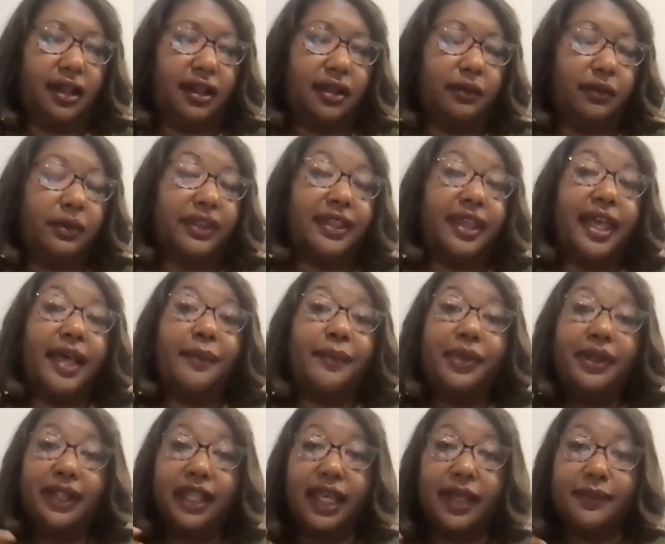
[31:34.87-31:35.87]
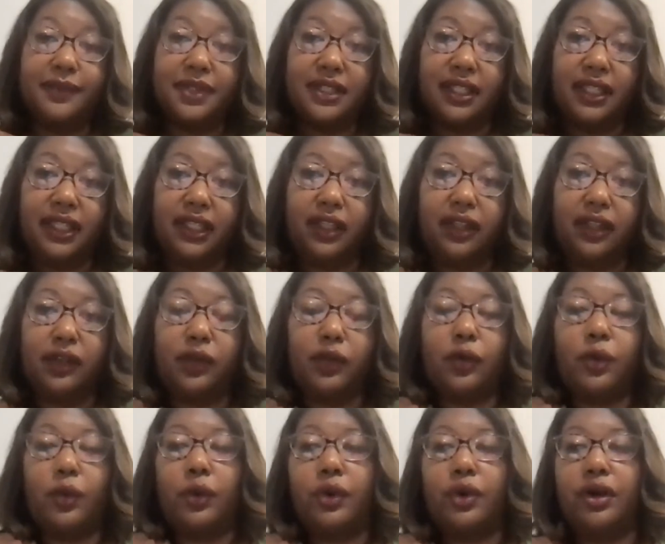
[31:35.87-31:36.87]
with epilepsy
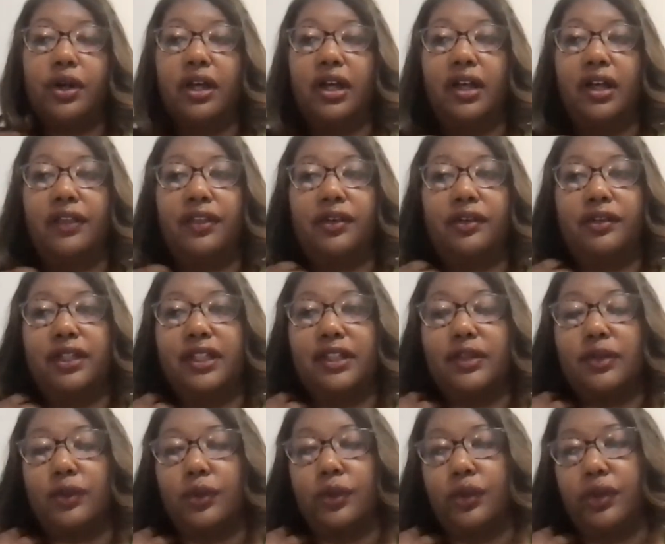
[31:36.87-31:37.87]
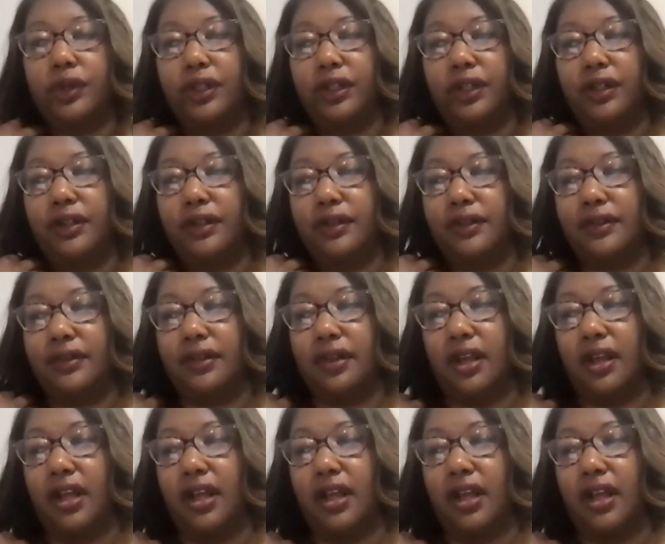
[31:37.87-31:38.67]
or other disorders